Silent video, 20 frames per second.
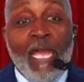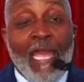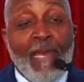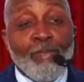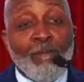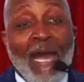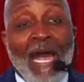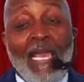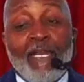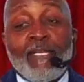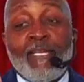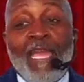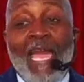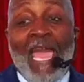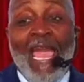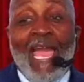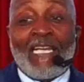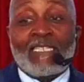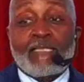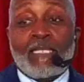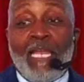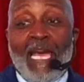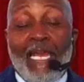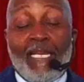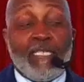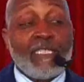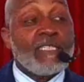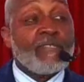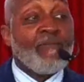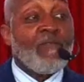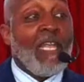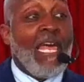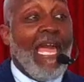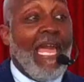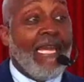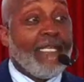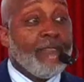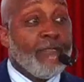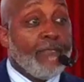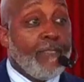and my gas light is
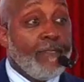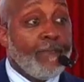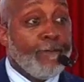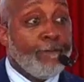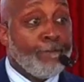flashing?